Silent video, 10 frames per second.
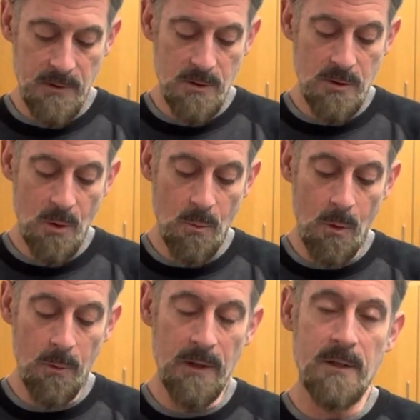So what
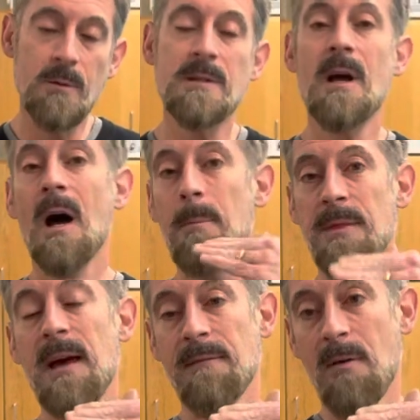we're going to do is up
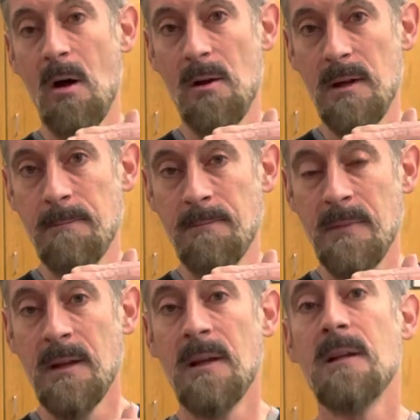that volume
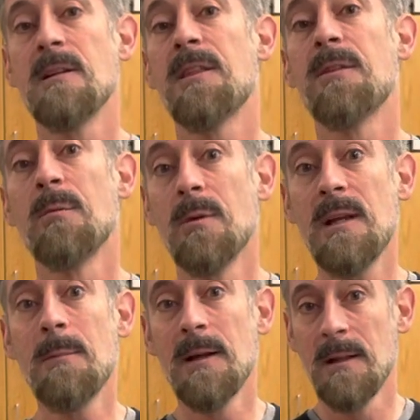to 3
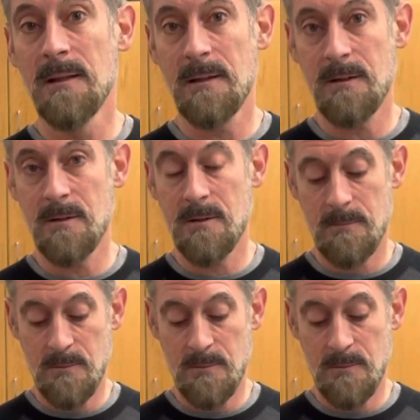milliliters.